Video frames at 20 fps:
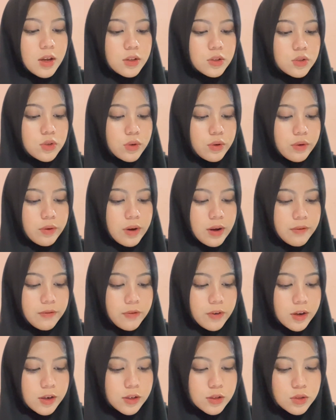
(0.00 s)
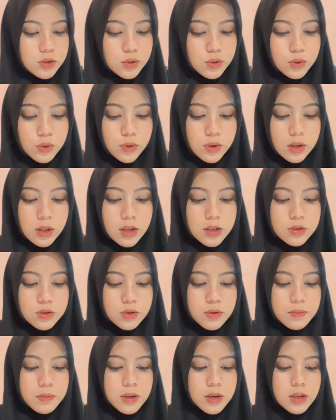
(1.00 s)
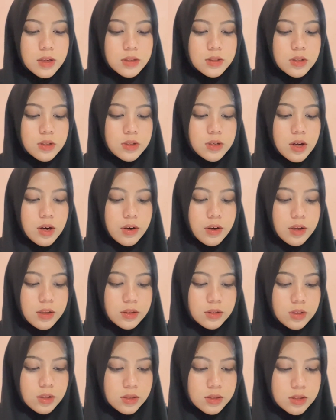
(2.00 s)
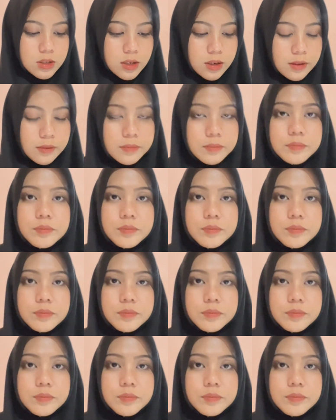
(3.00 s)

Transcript: to refer to classroom manager during teaching.